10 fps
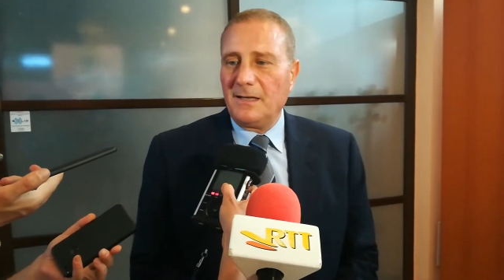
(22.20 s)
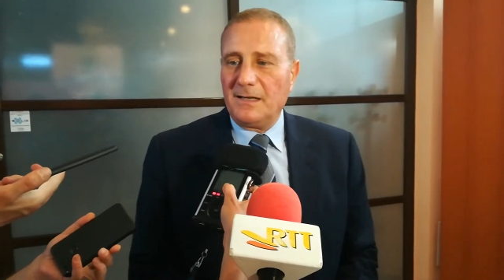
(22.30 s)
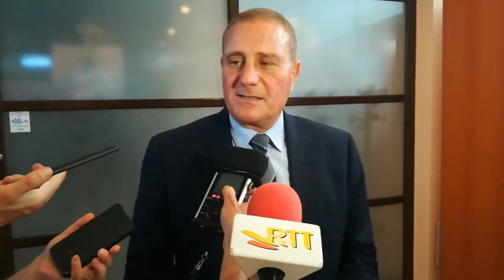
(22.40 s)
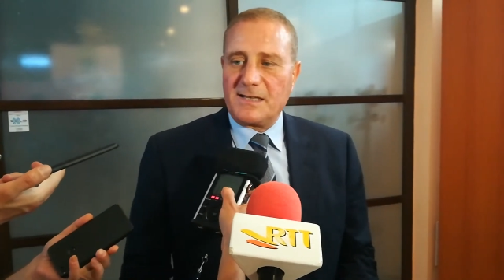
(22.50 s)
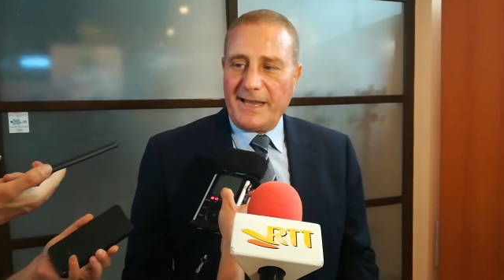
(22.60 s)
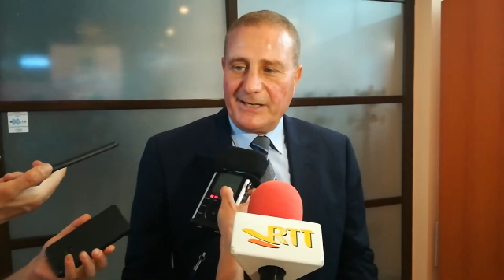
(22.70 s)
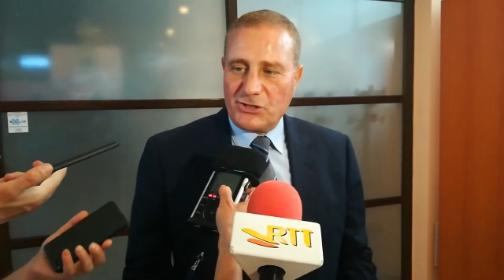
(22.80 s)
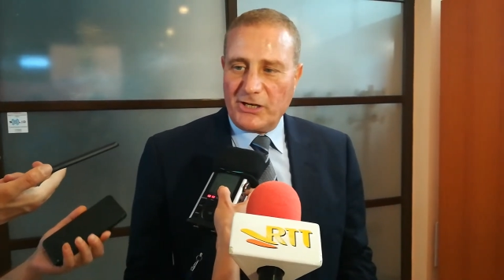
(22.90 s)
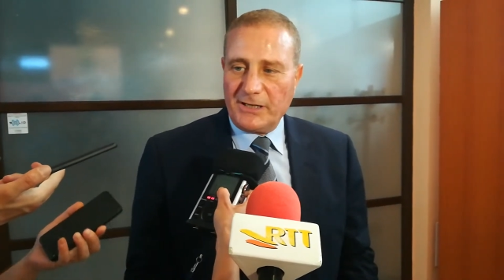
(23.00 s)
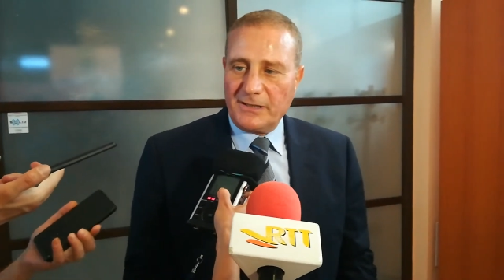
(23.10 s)
its
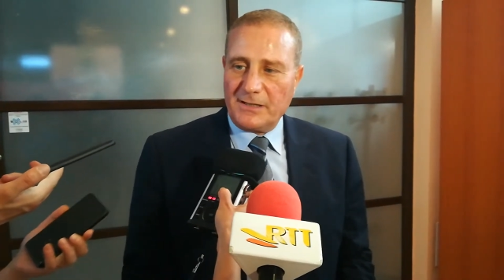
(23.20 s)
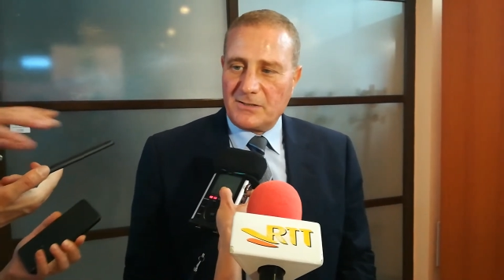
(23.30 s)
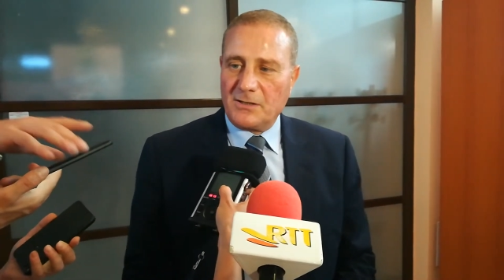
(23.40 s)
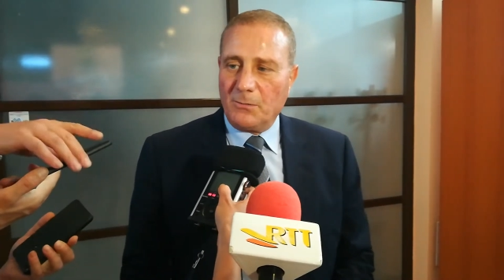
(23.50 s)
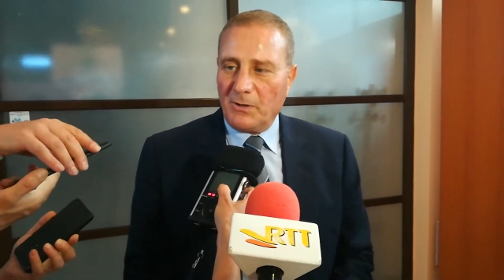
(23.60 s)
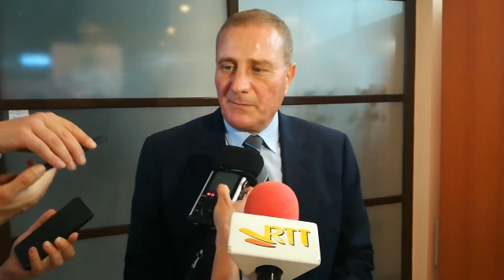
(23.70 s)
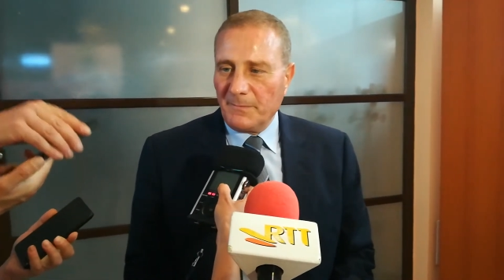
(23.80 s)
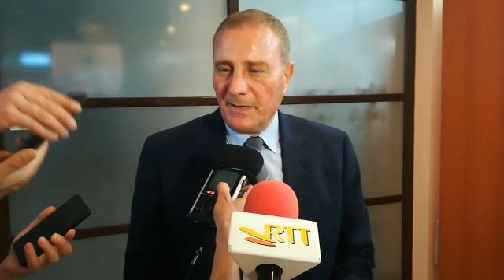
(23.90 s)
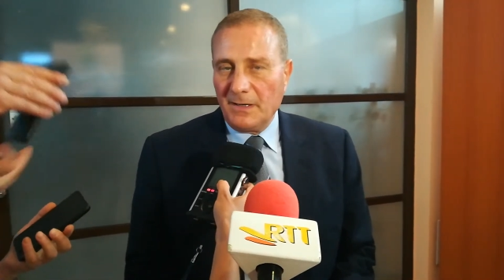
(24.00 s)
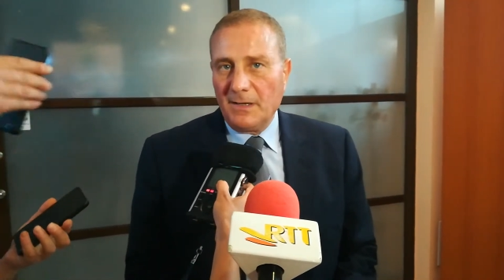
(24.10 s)
aging, and so
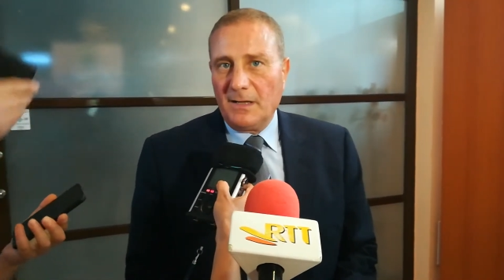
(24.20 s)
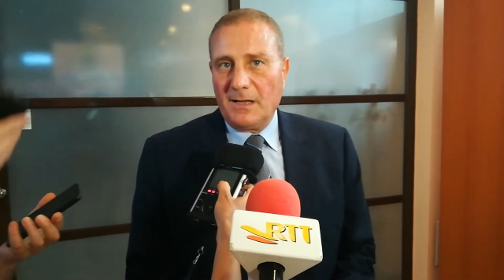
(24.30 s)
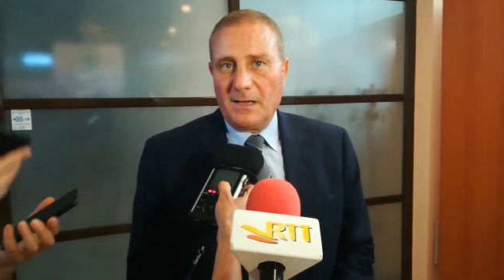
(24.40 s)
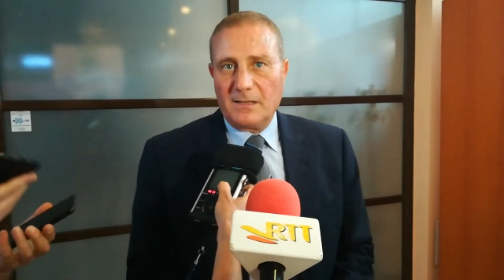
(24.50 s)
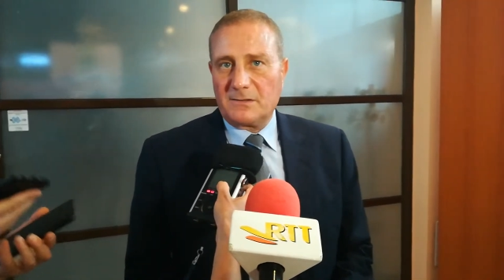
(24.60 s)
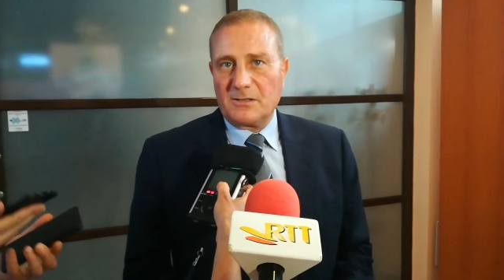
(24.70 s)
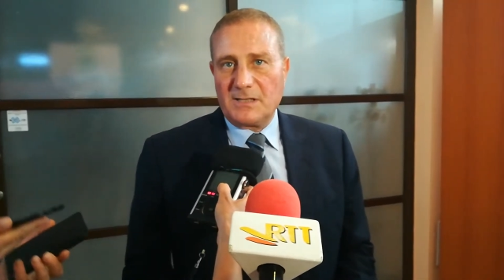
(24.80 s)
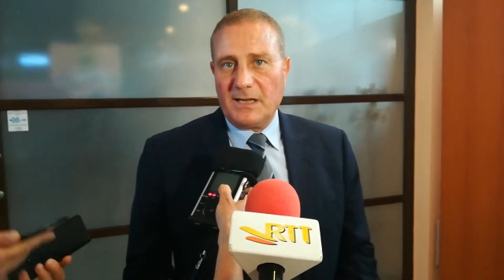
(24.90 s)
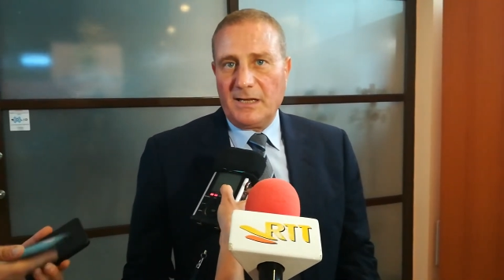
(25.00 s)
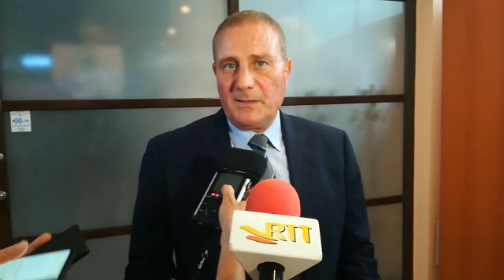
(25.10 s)
on.
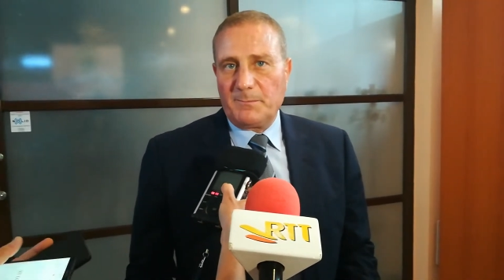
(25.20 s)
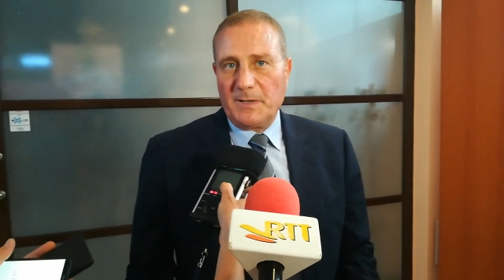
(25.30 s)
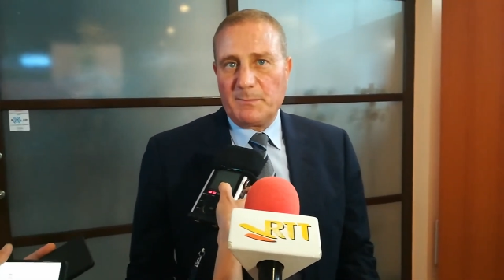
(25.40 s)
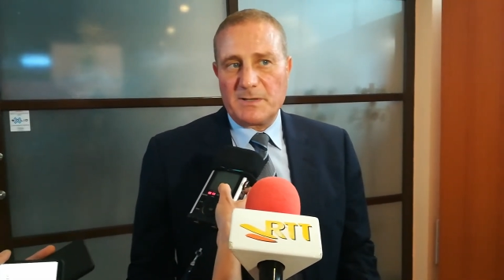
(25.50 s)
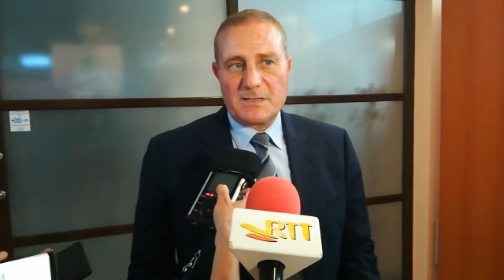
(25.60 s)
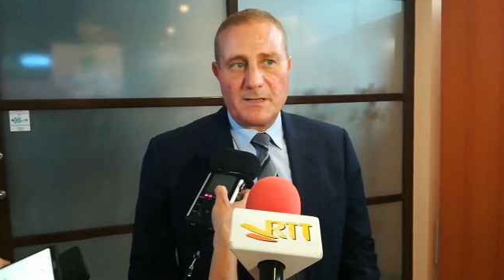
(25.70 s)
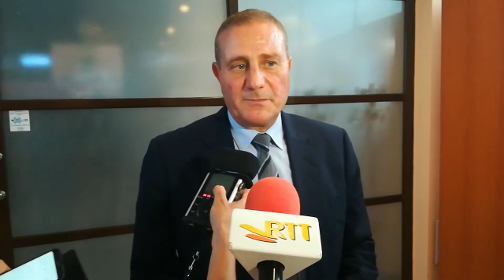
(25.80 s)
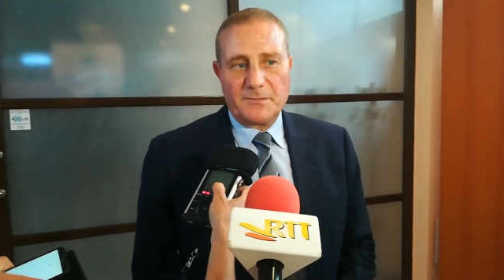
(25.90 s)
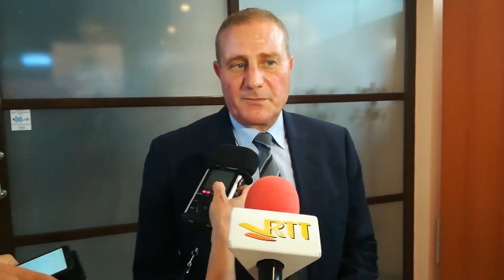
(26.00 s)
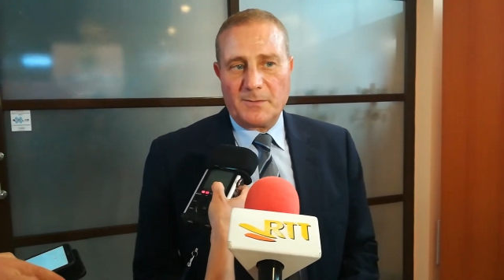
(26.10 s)
Today, people
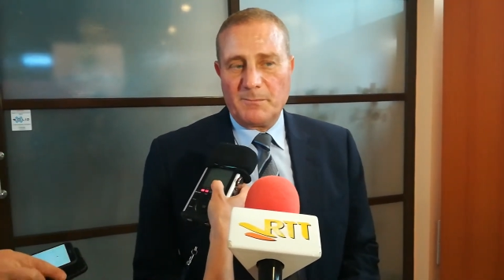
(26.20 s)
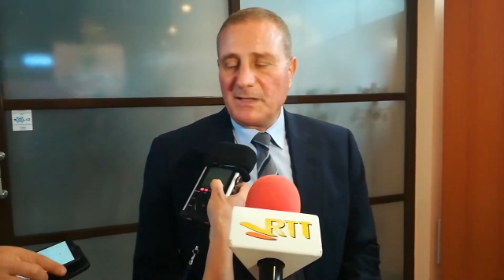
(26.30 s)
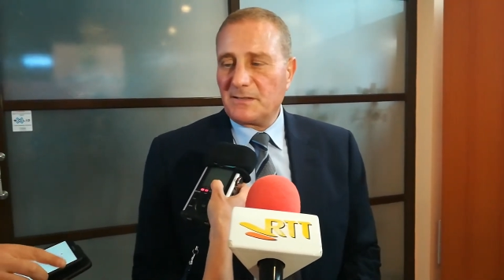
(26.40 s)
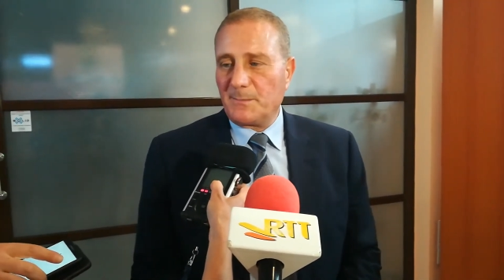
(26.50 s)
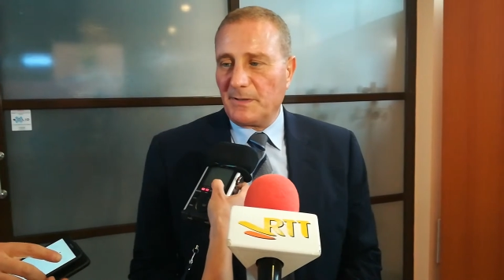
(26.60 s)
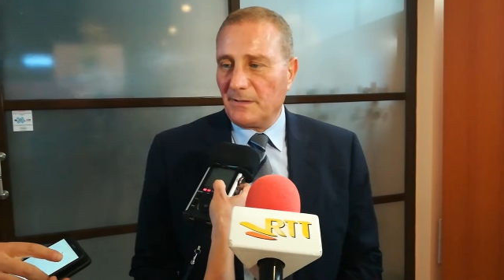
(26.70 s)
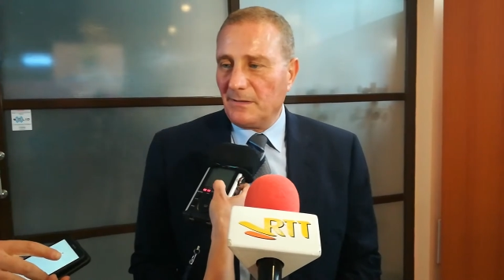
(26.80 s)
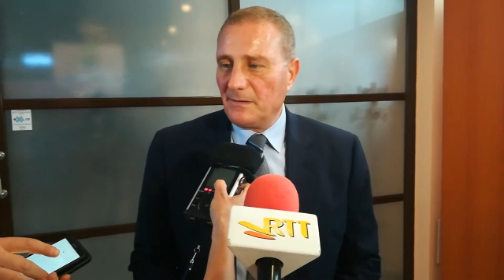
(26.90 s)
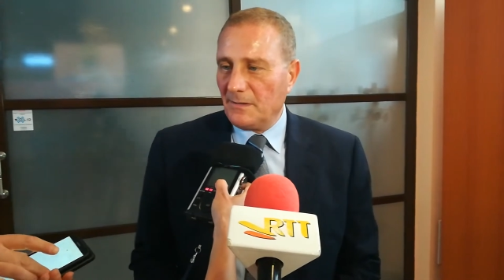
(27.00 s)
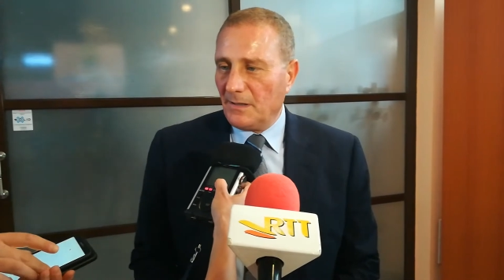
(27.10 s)
suffer from multiple
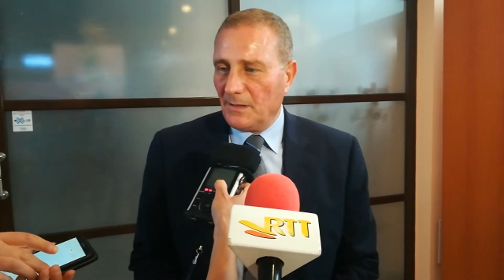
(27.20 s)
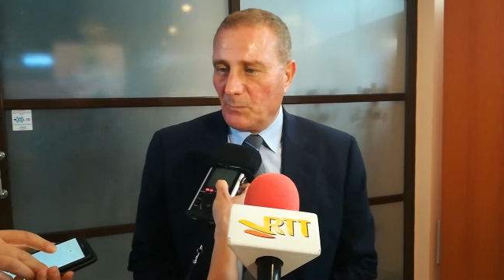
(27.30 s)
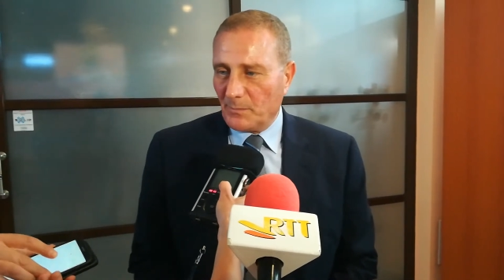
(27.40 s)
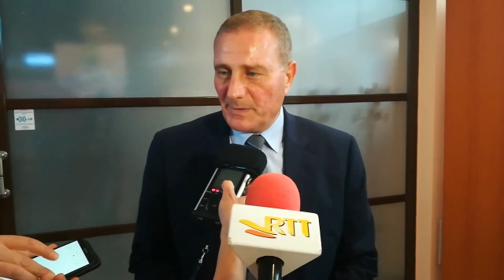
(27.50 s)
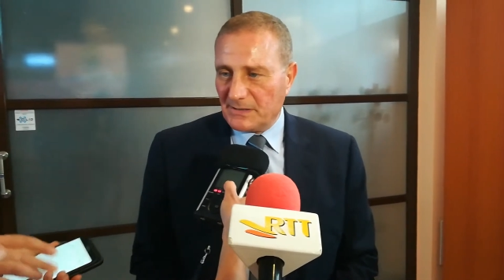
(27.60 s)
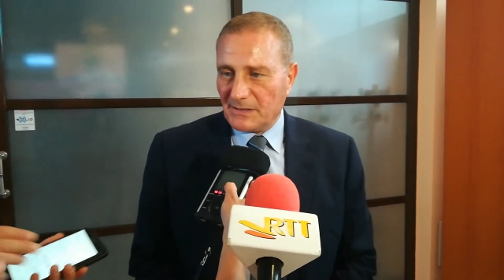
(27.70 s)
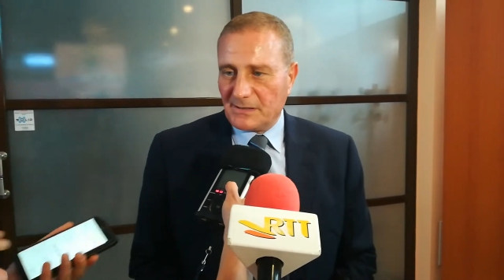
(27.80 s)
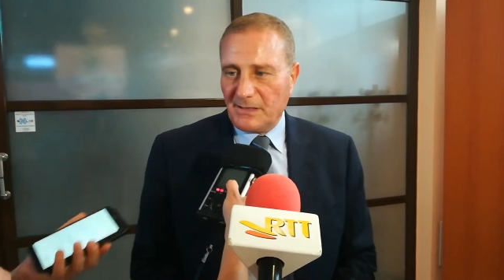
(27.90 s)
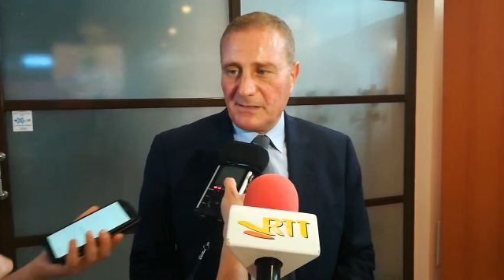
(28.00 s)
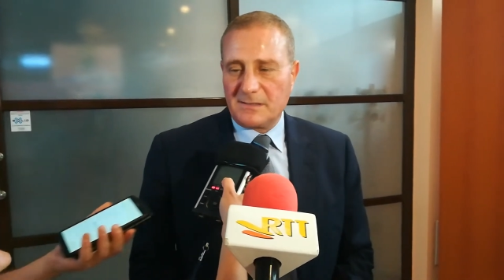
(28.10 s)

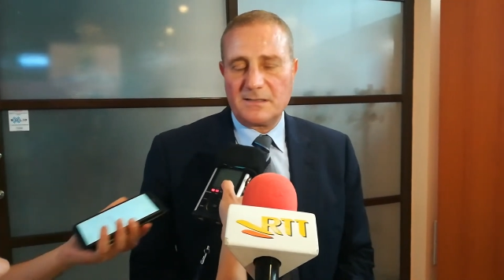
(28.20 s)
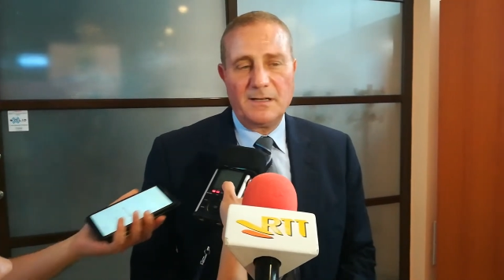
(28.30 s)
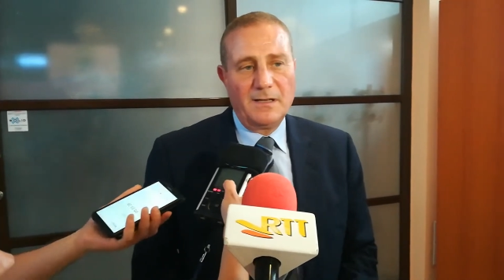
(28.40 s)
morbidities.